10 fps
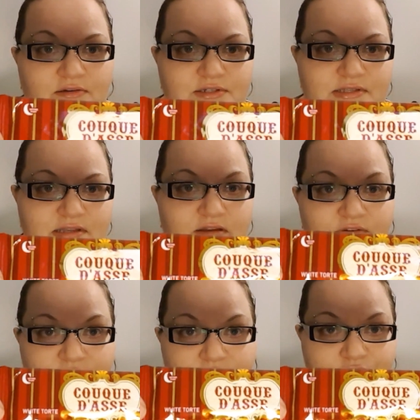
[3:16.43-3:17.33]
just the
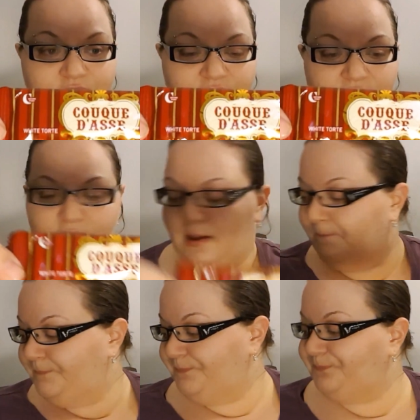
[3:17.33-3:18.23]
other version that I
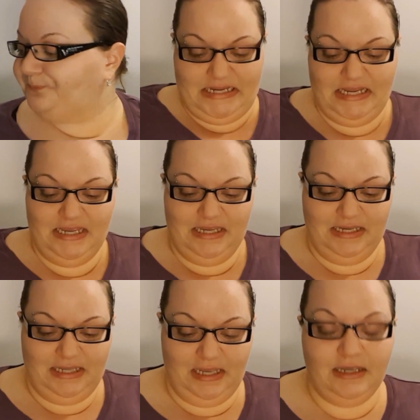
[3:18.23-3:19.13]
got.
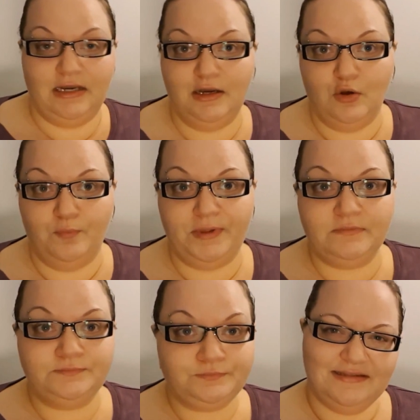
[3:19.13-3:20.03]
I can't get it open.
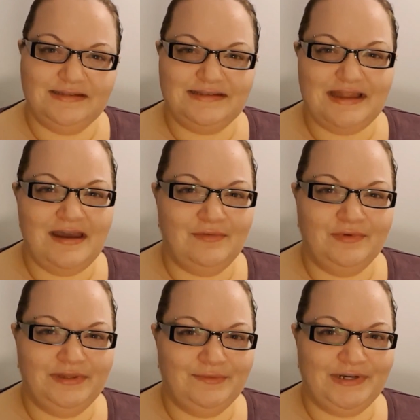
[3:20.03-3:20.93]
This is not
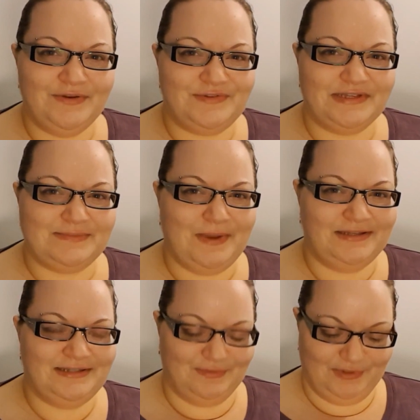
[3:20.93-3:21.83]
really what I was
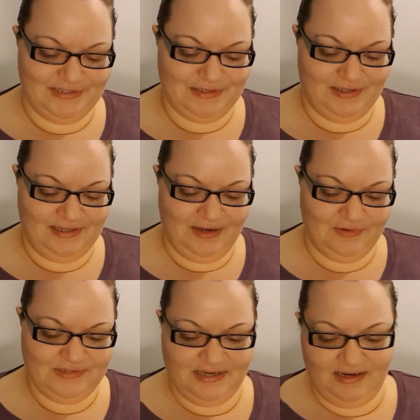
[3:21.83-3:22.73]
expecting when I saw the
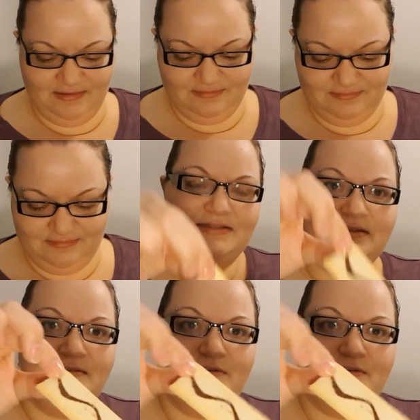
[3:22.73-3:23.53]
outside. It's a